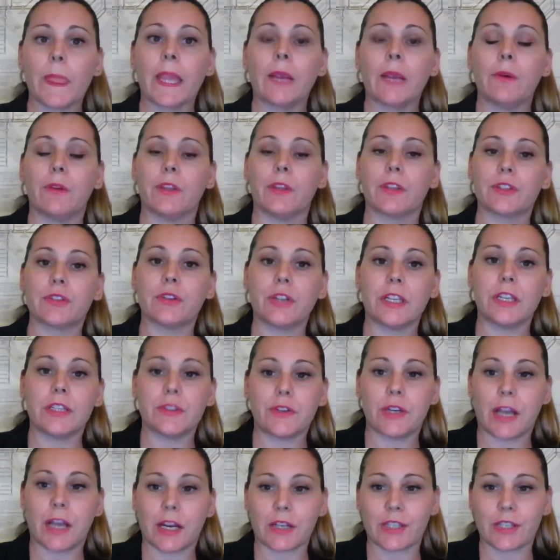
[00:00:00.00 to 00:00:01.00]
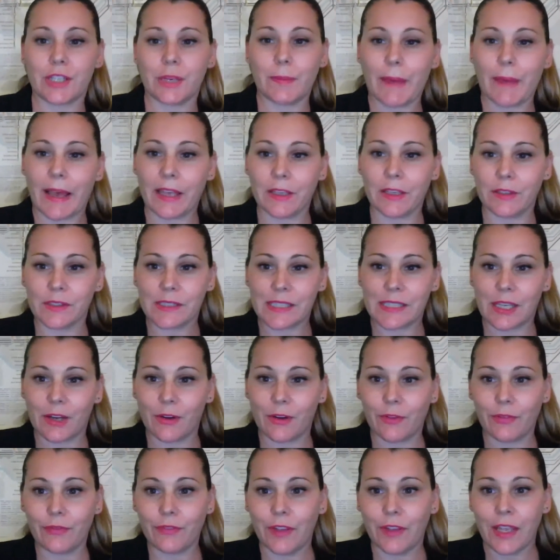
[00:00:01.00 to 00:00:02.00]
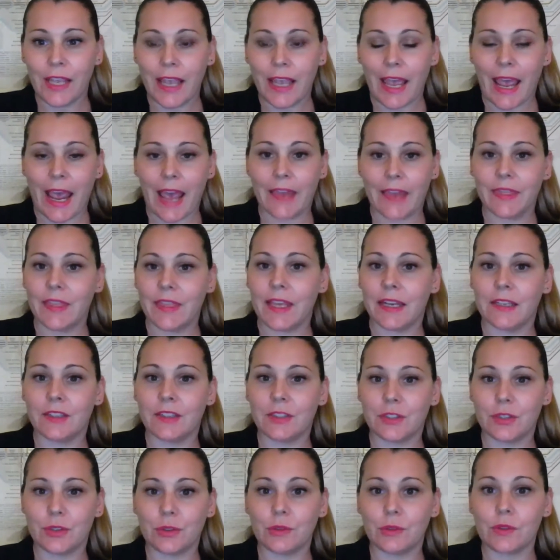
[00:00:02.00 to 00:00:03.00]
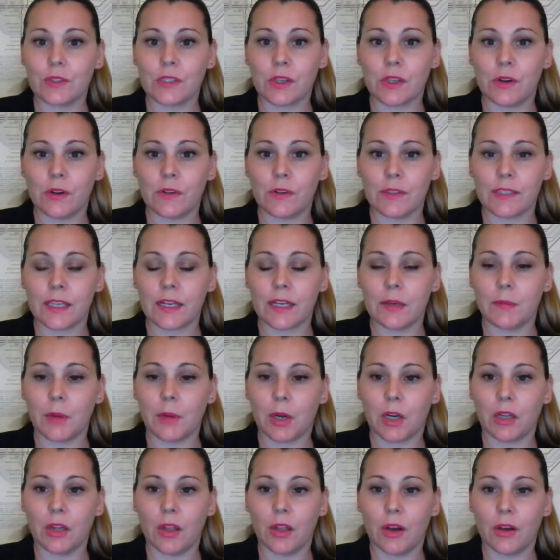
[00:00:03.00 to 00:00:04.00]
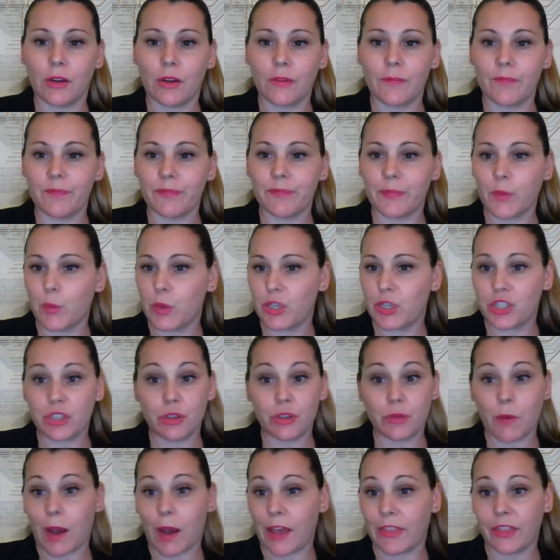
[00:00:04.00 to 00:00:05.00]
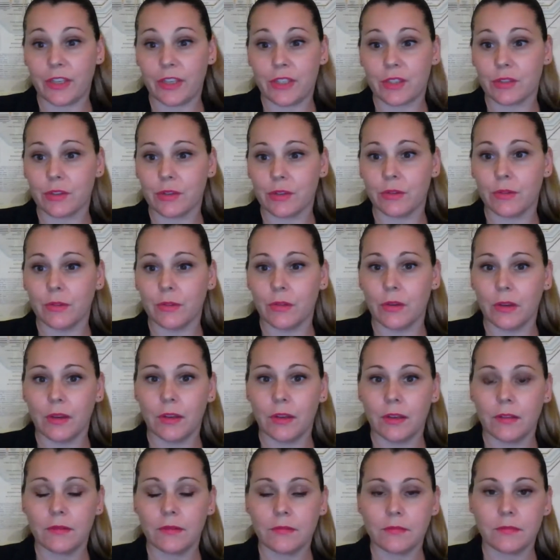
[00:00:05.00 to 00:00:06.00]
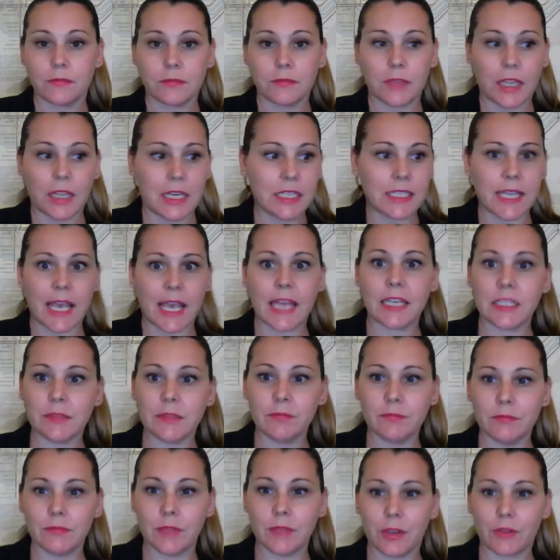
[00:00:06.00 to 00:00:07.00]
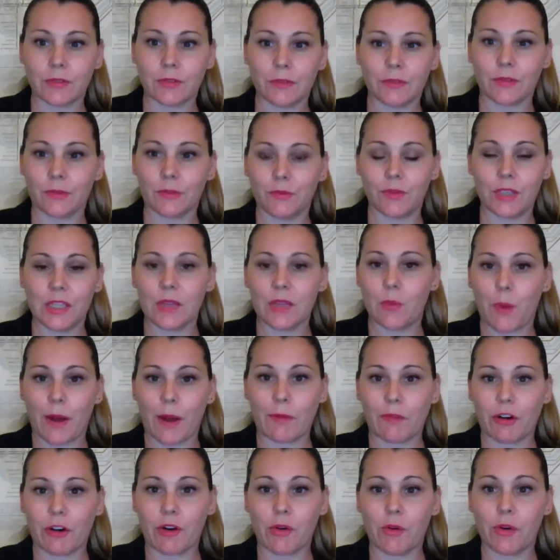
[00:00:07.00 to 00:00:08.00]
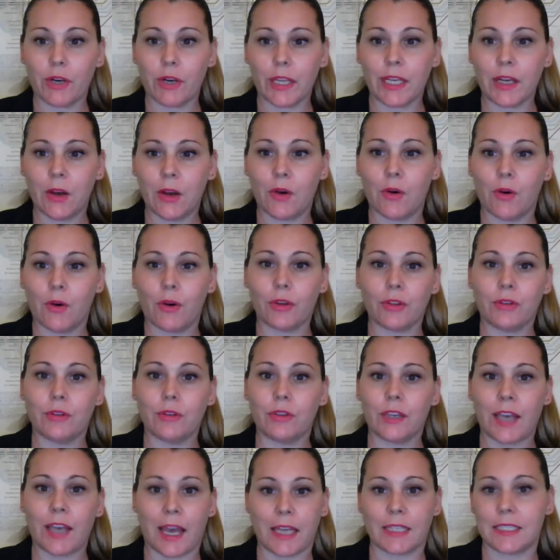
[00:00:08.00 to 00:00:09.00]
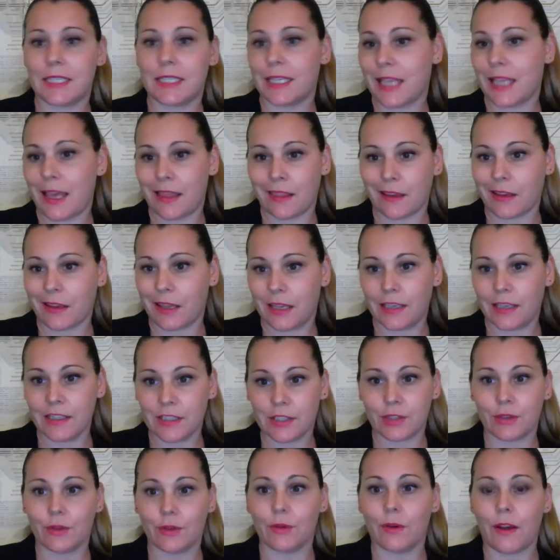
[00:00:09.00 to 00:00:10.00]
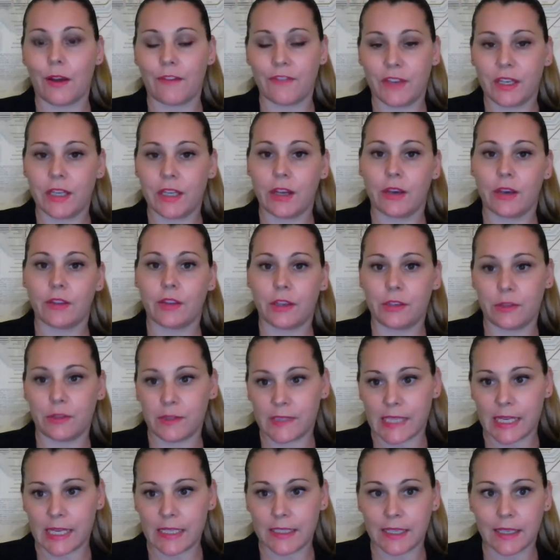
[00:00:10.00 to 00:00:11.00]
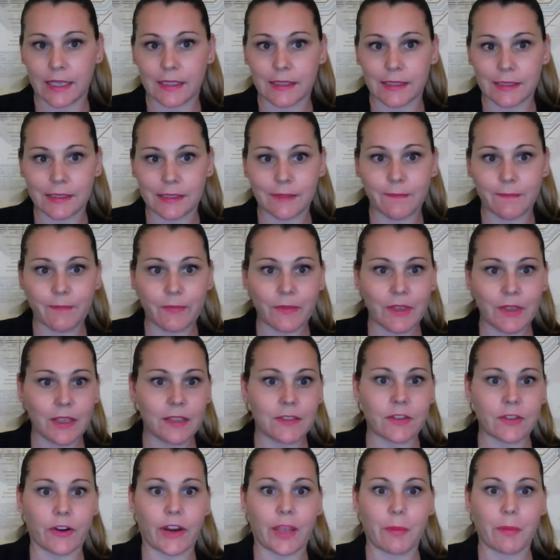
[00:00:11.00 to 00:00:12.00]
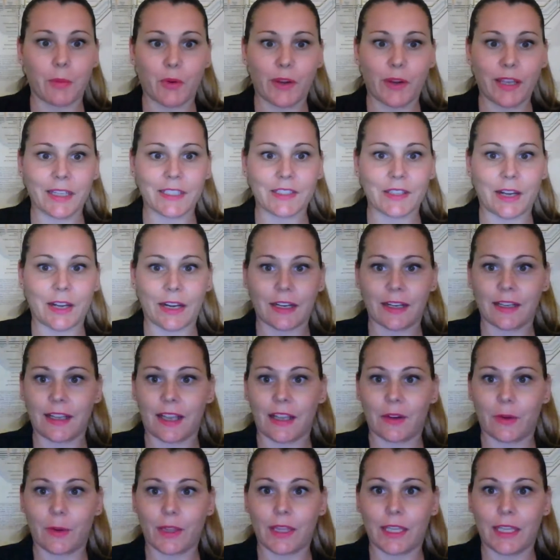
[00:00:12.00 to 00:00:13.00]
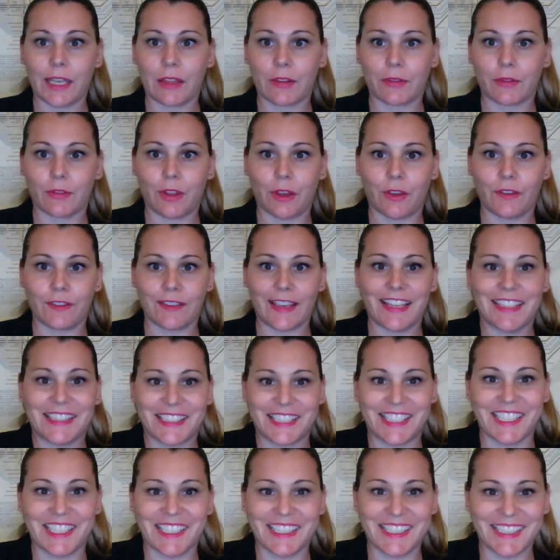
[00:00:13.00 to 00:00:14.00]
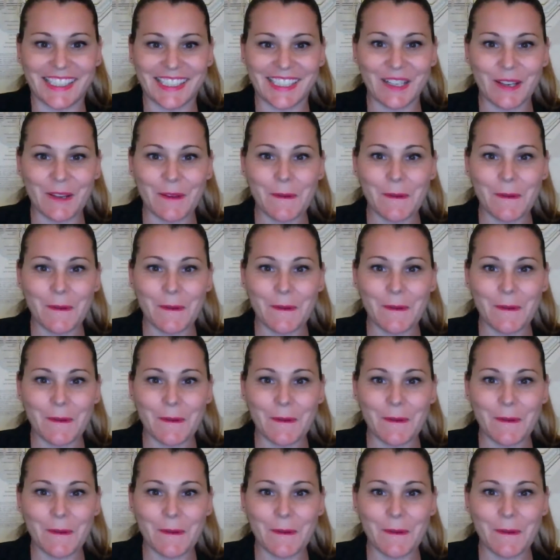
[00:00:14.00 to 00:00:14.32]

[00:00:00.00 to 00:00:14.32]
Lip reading: with a short introduction about yourself, and then 2 songs and a monologue, which you either do in tandem in the one recording, or you cut together into a video that you send us. Sorry, Anne-Maree, I just want to quickly get through those answers.